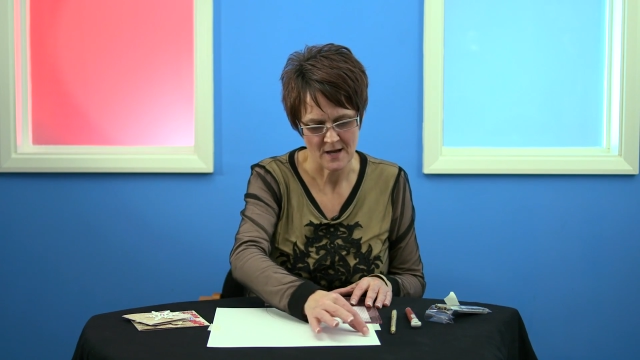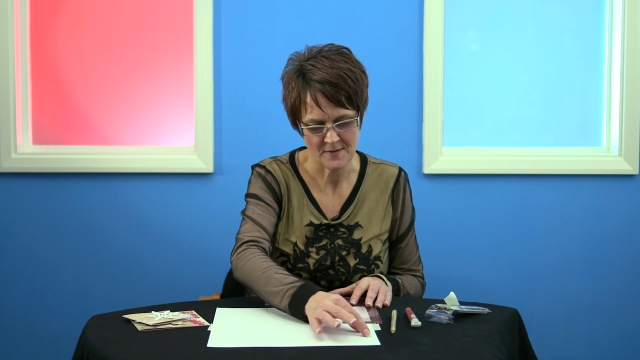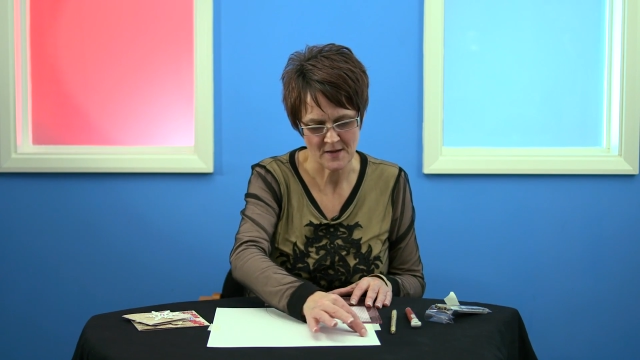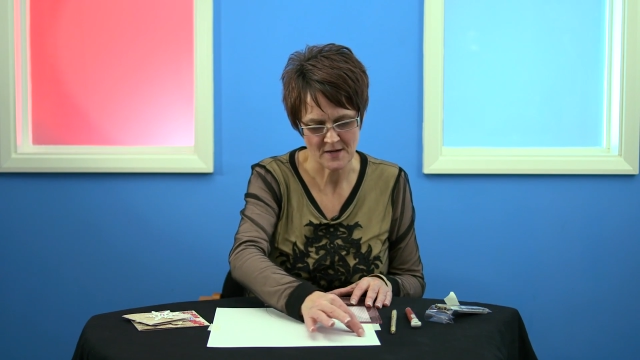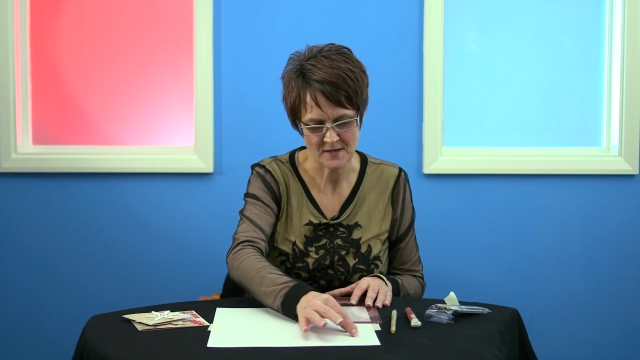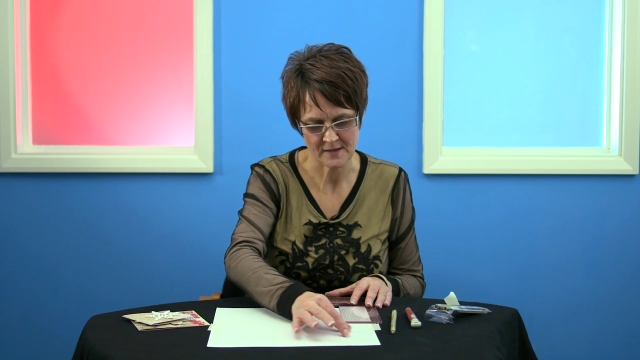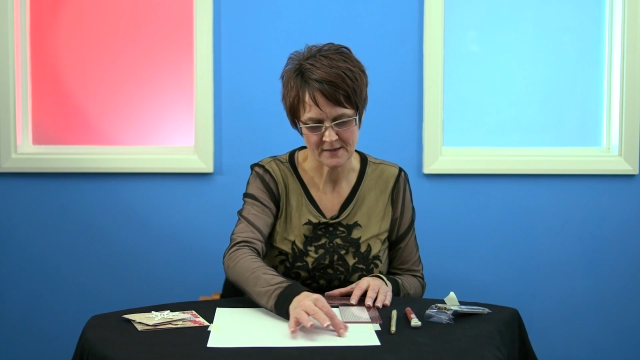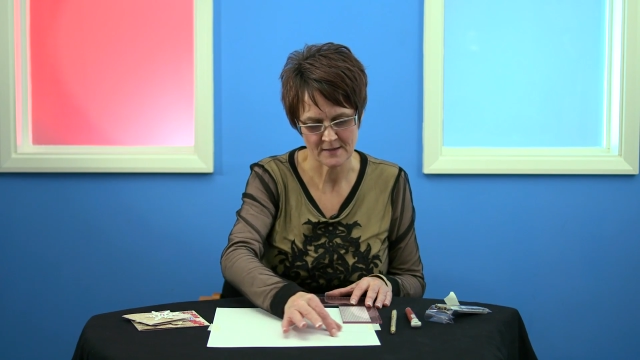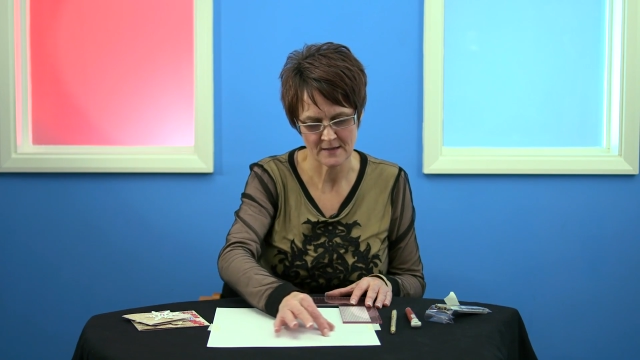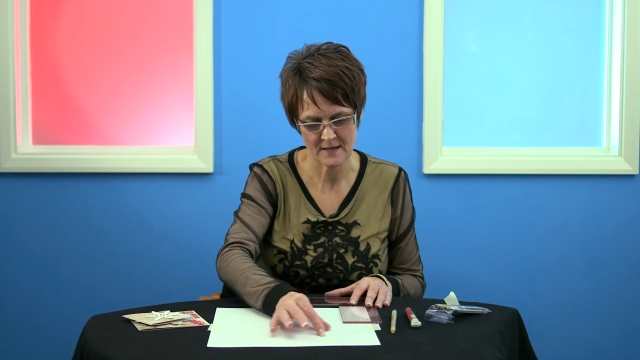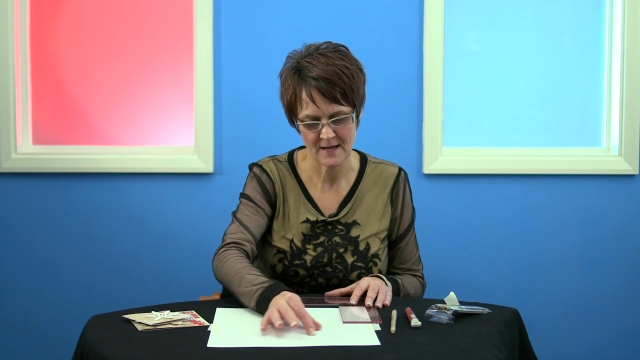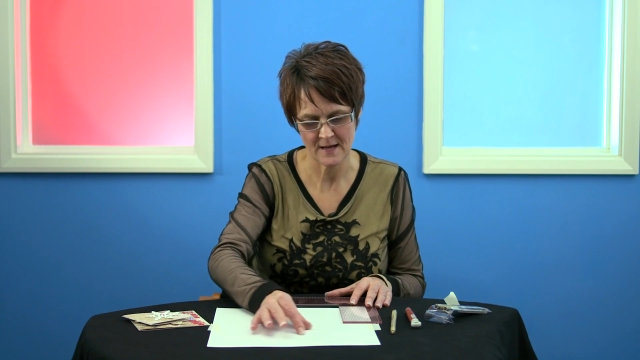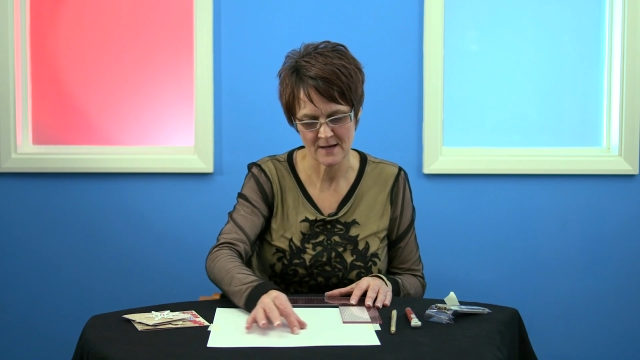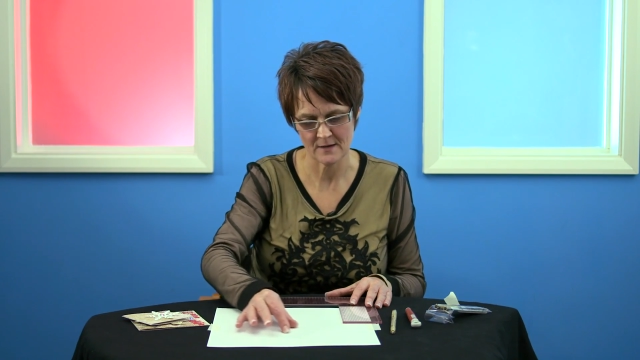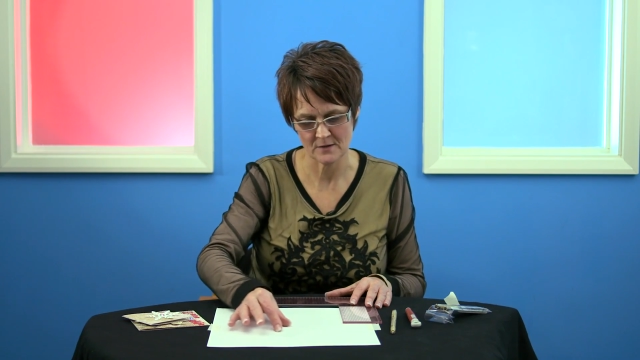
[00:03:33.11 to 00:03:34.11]
and then you can
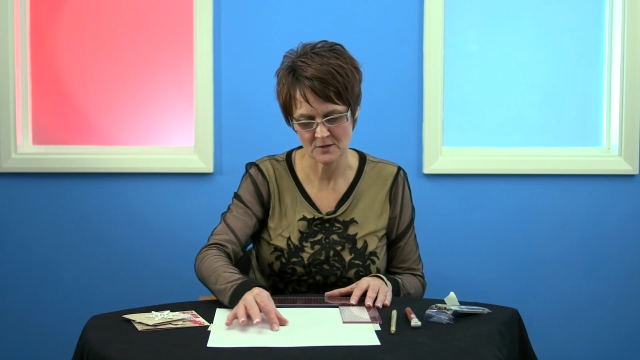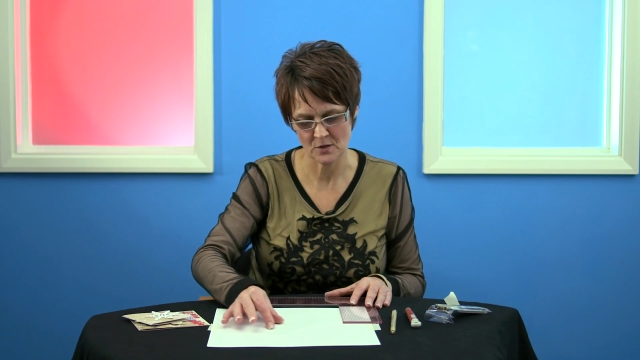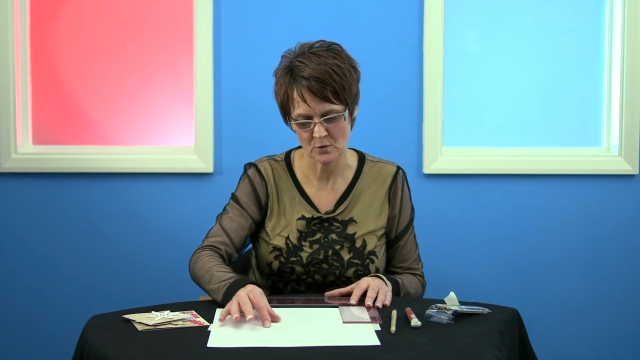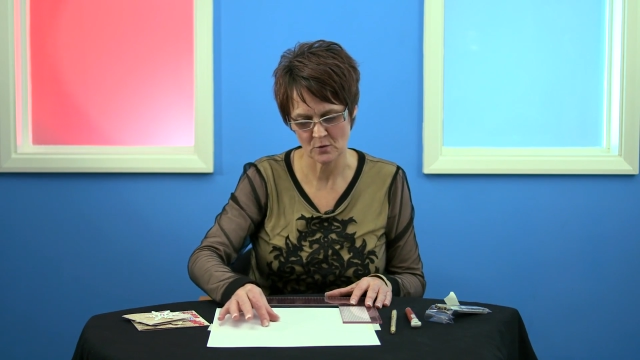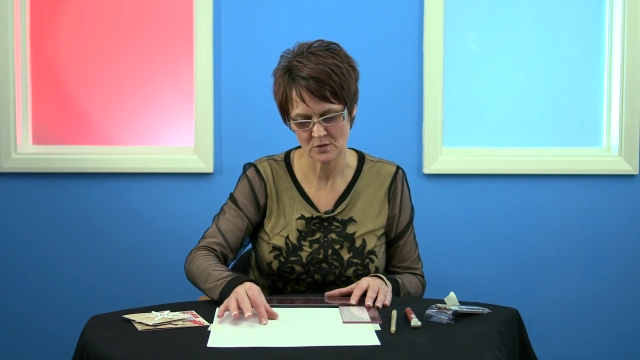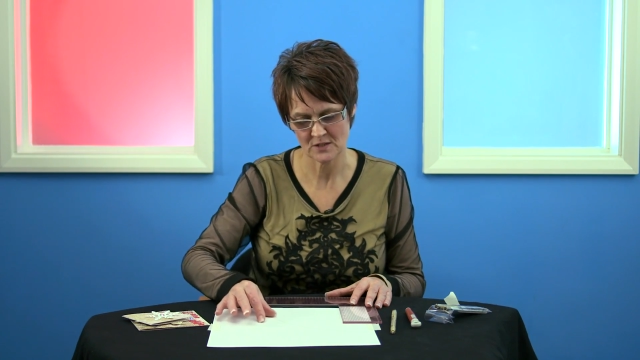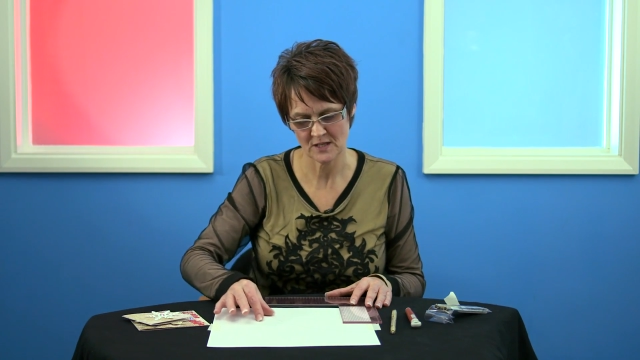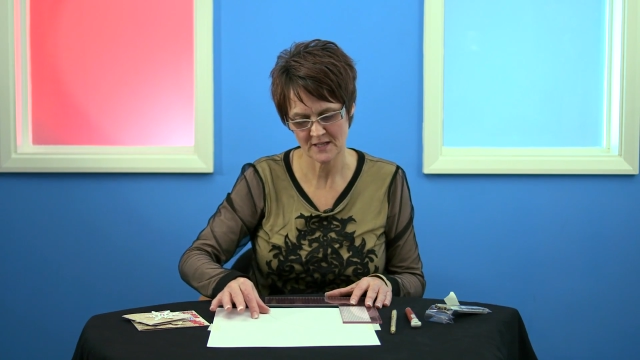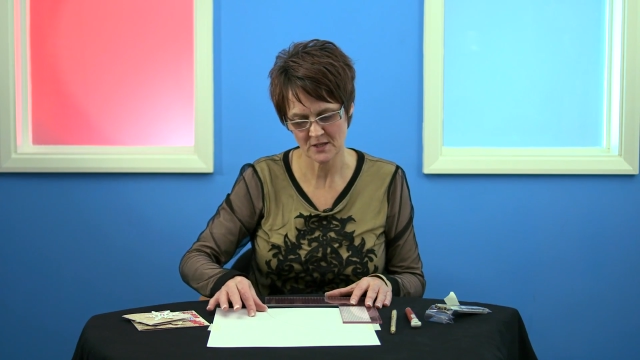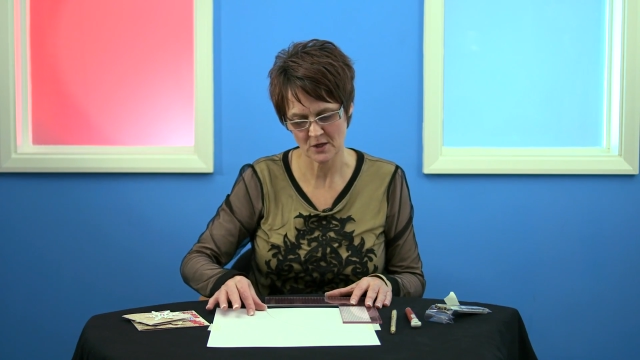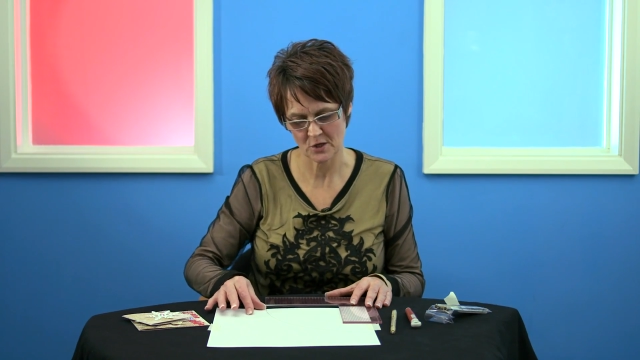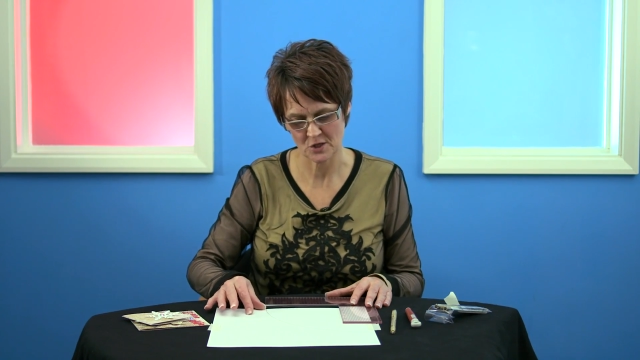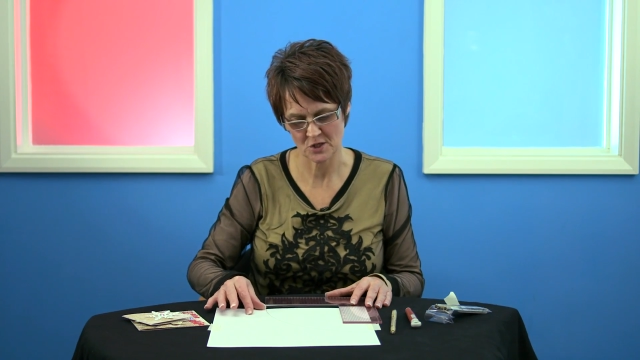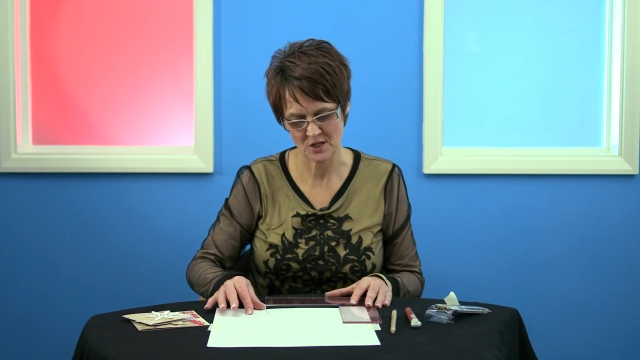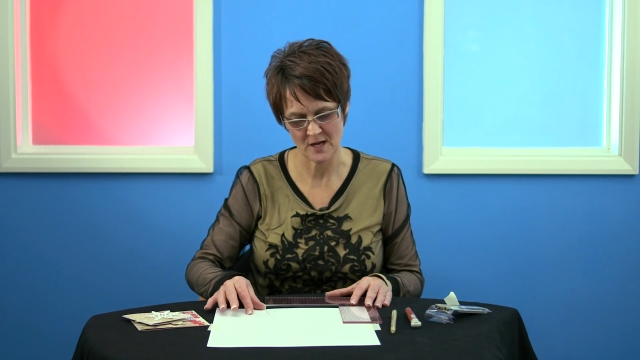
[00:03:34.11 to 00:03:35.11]
lay your die
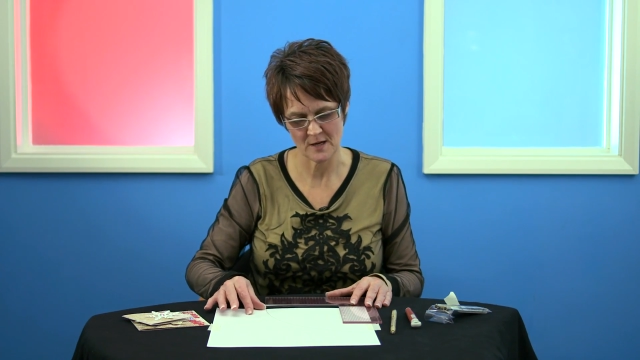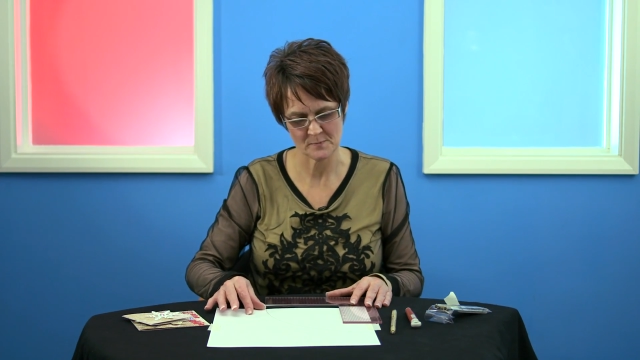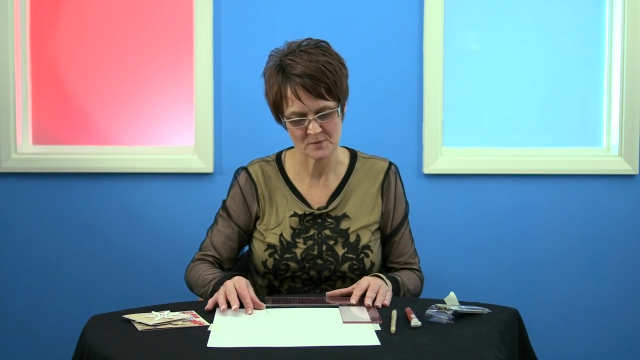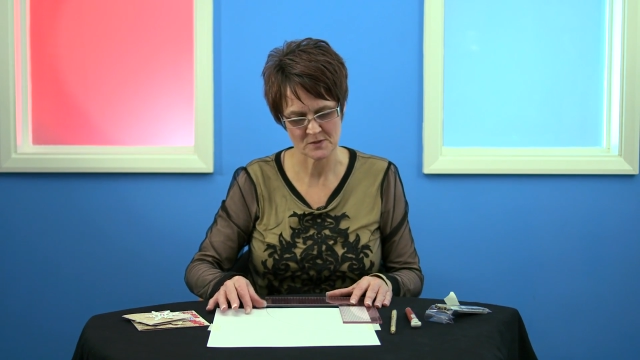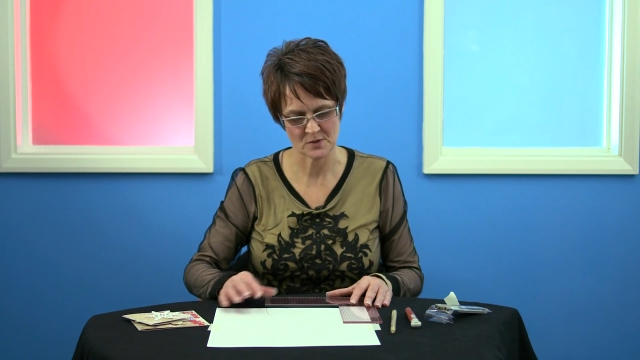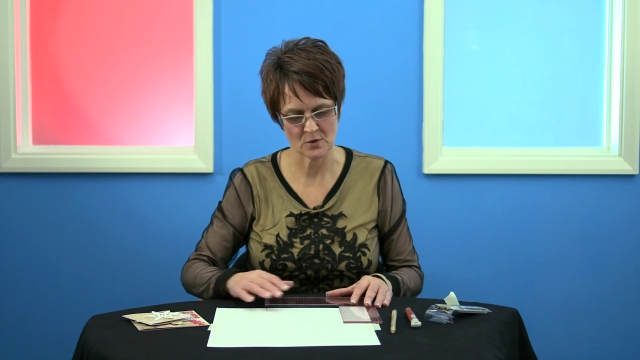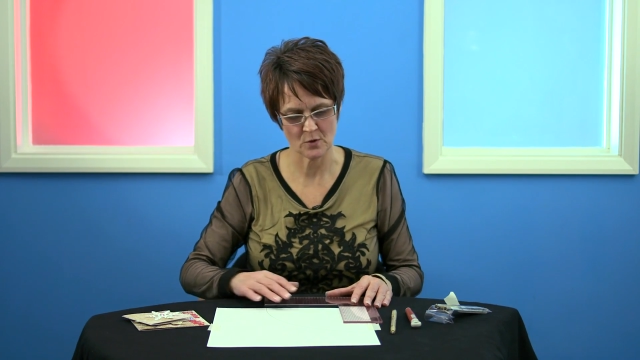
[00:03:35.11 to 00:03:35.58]
cut shapes